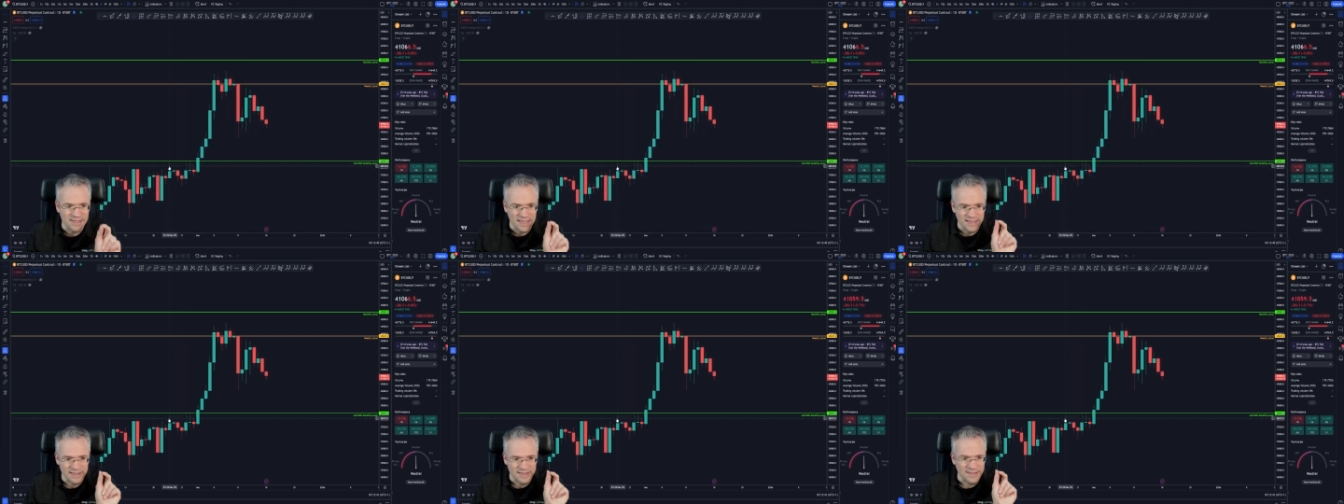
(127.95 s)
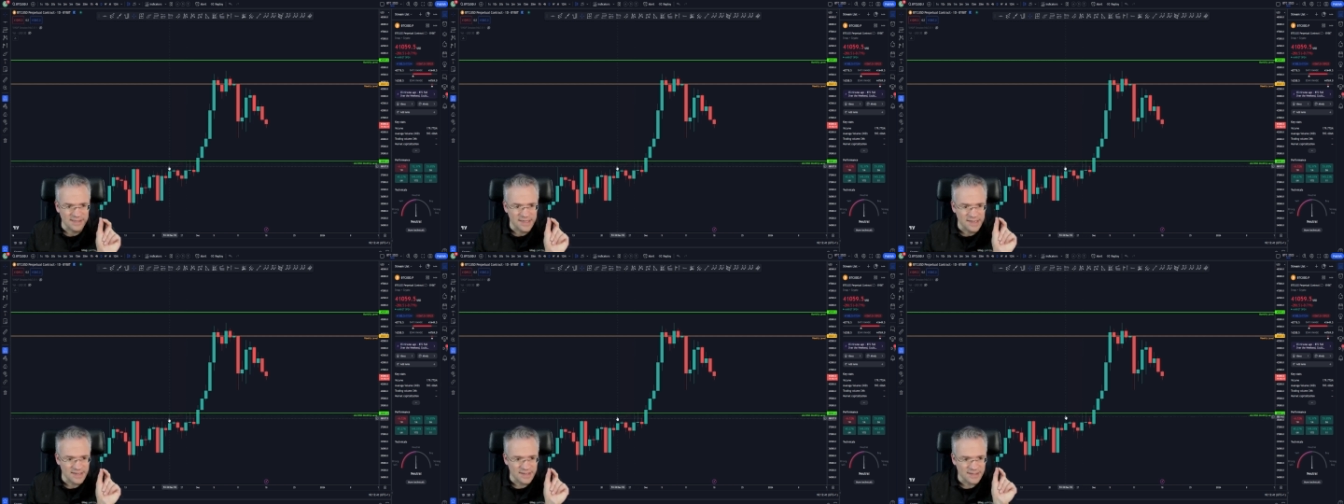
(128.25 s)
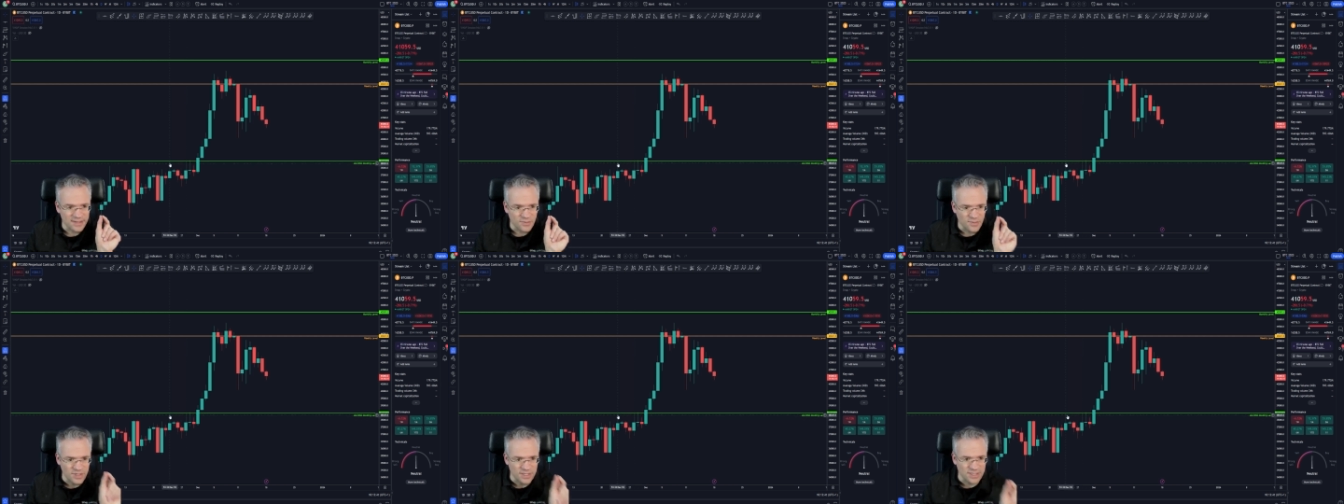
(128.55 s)
Yes, it
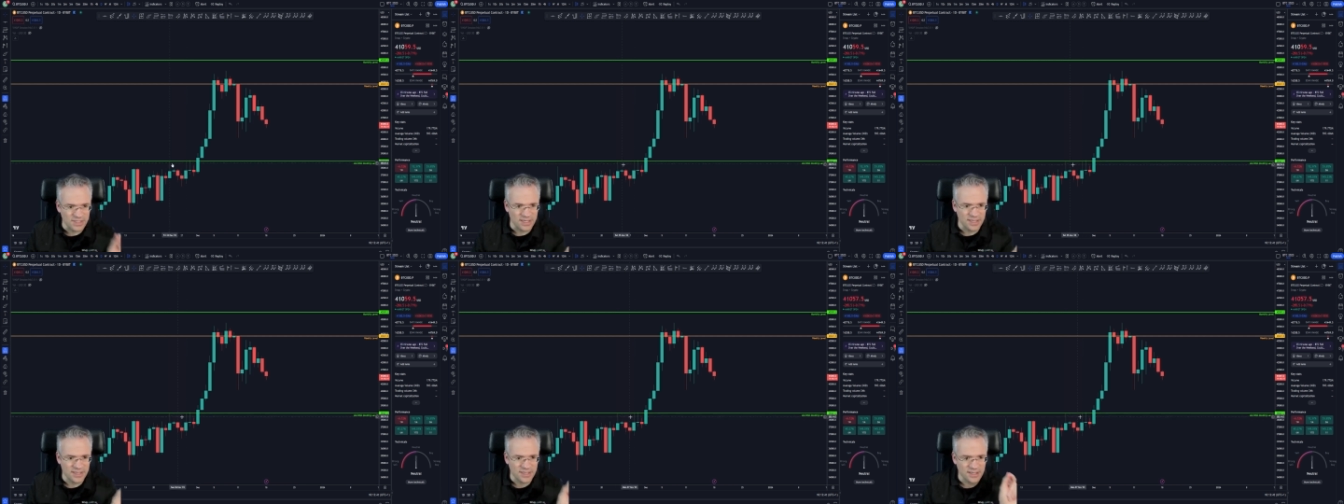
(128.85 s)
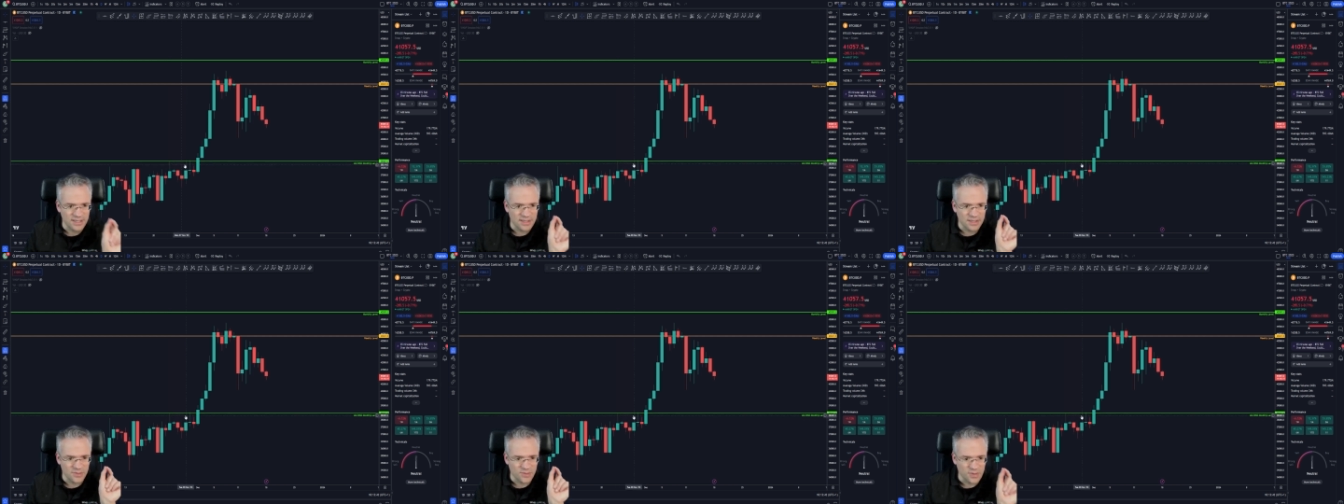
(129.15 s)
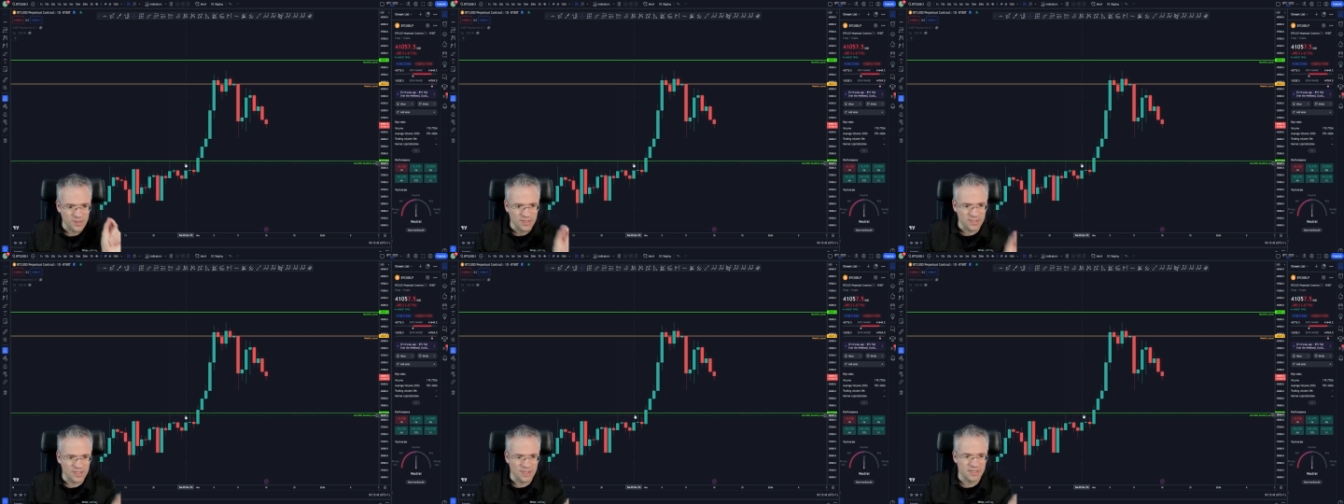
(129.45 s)
does. Resistance,
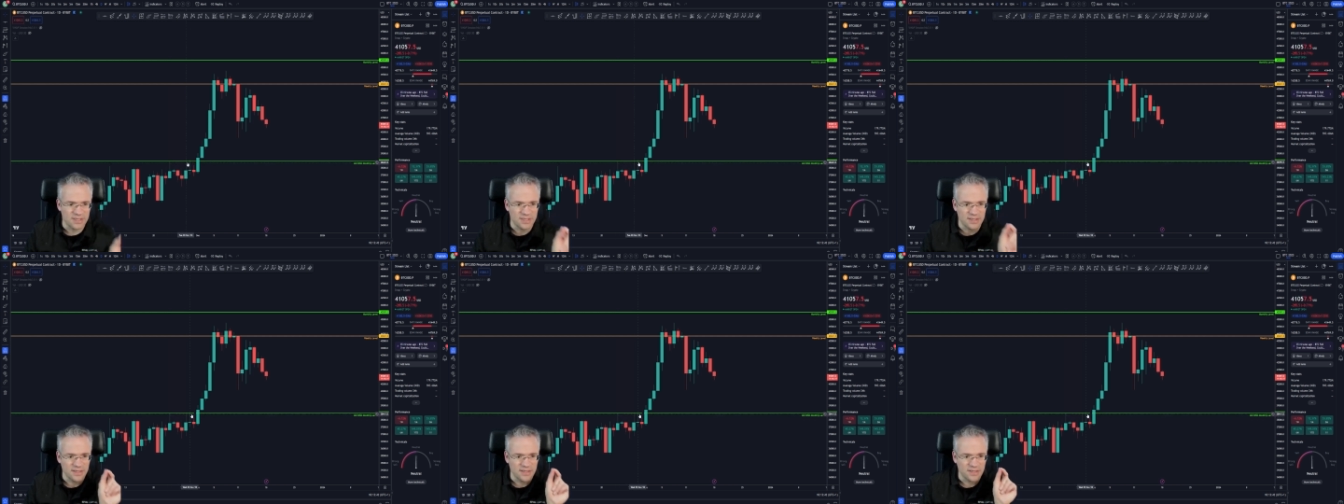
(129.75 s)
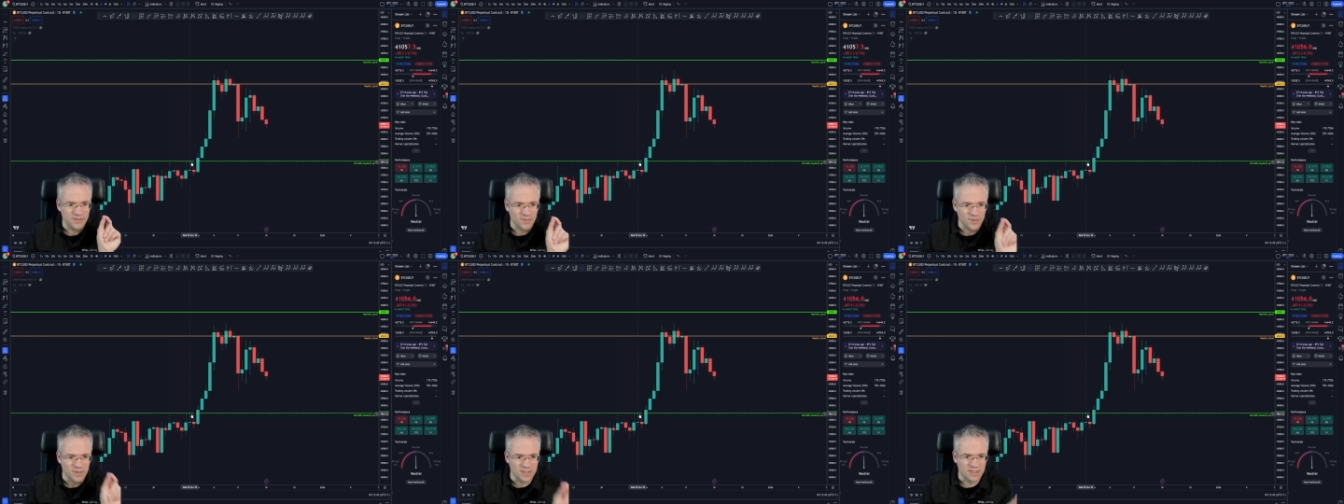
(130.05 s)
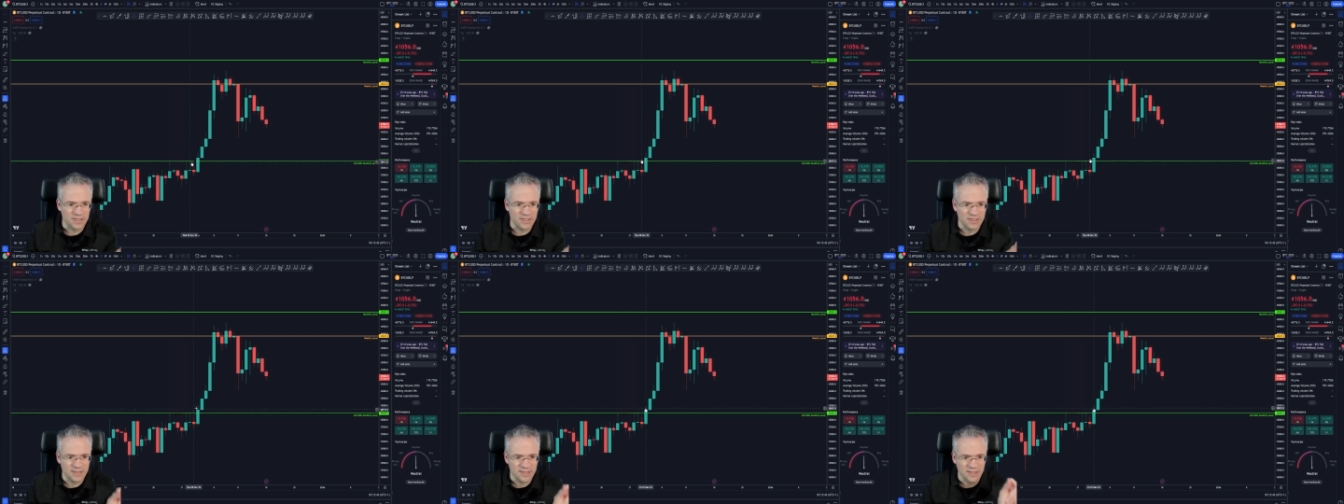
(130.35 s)
resistance,
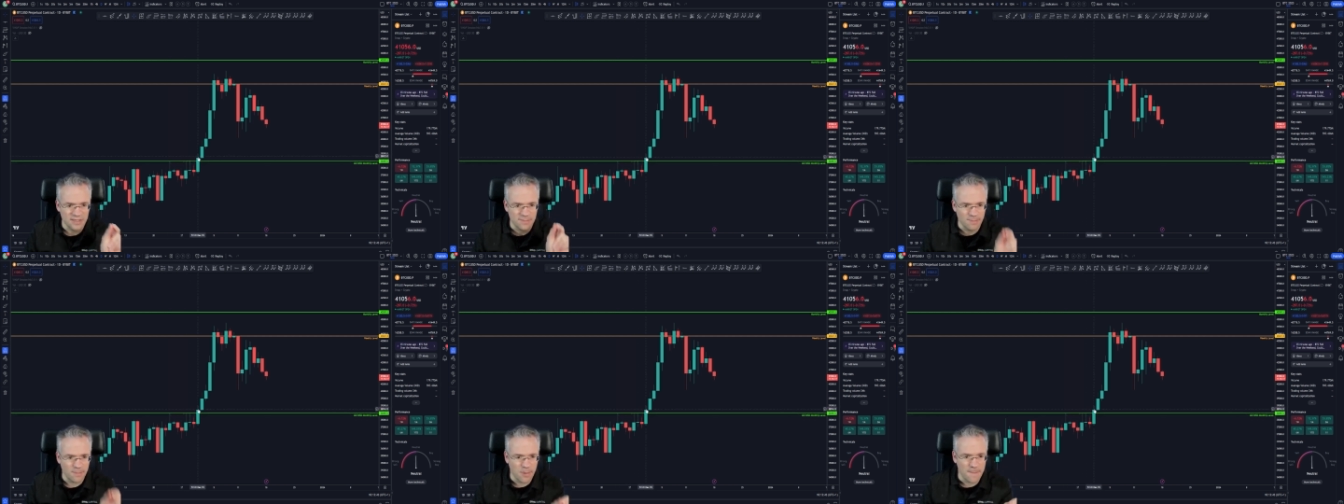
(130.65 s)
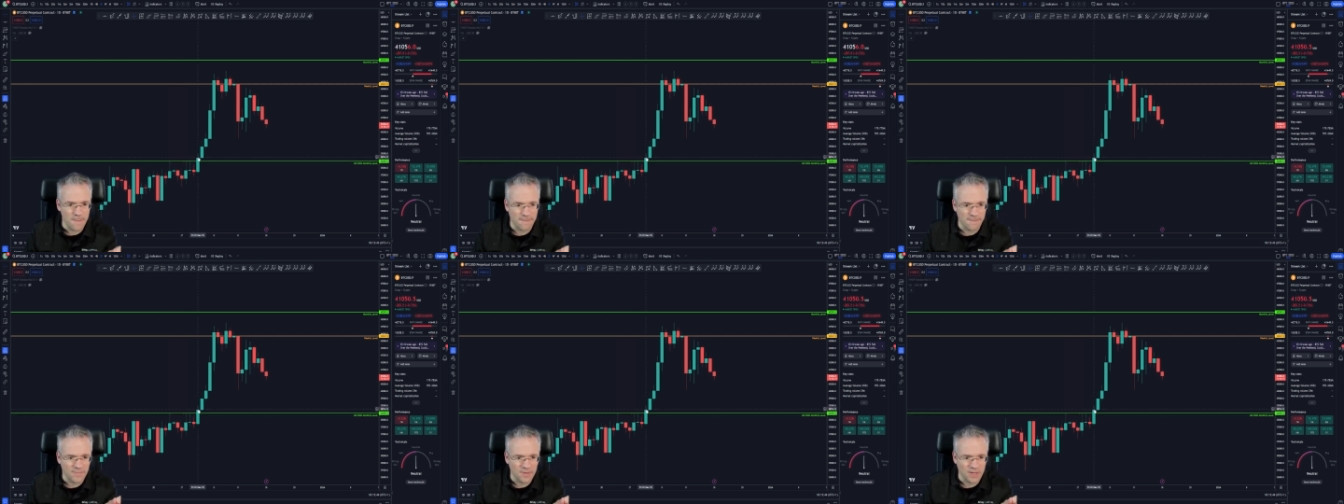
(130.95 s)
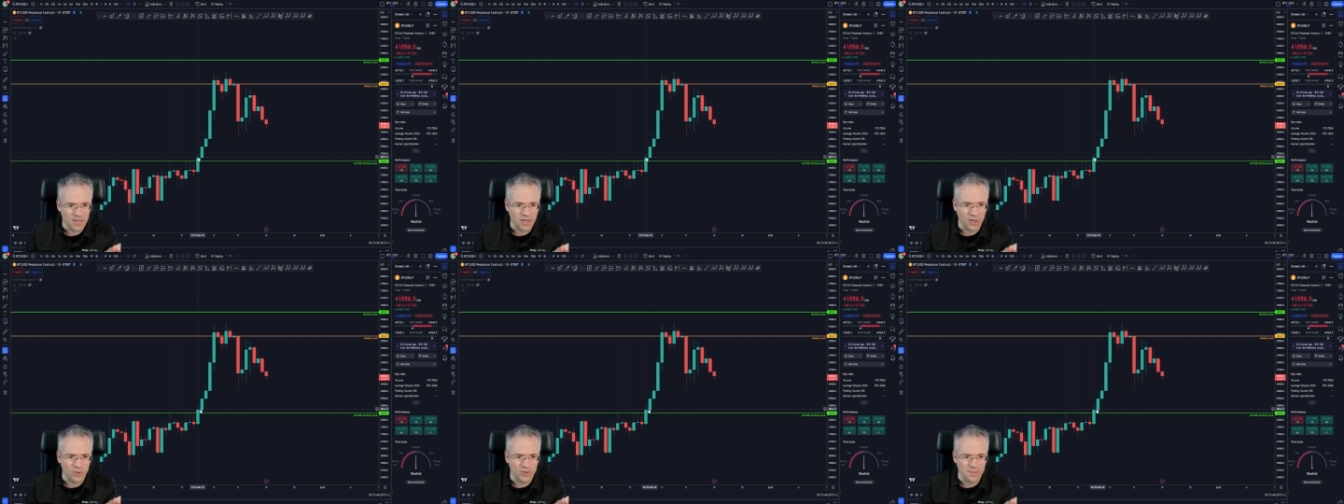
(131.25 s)
resistance, bloop
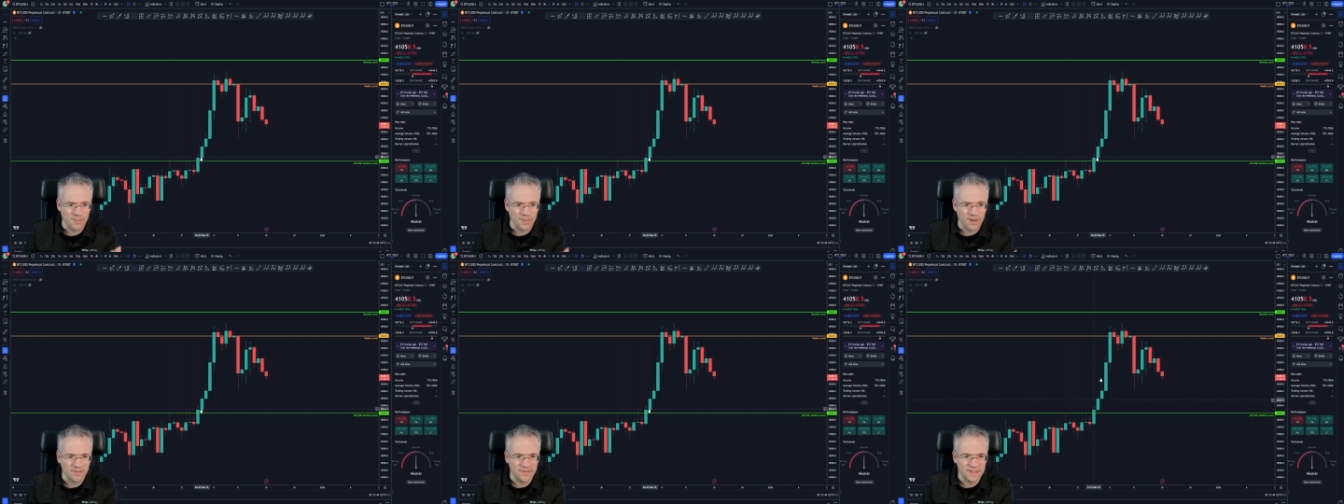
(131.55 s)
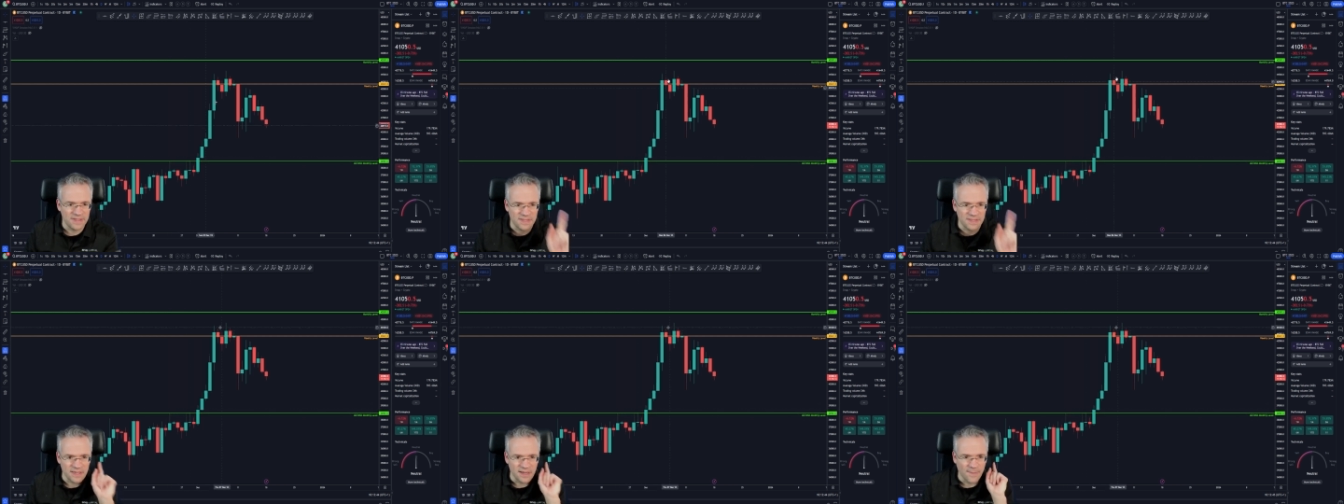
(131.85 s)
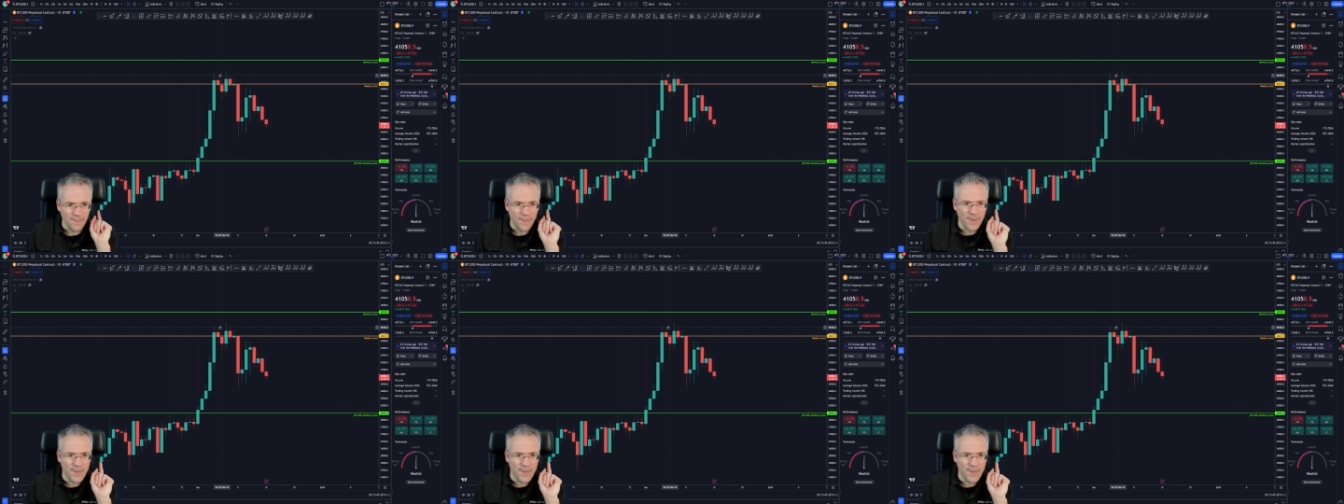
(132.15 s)
close above it, see, up,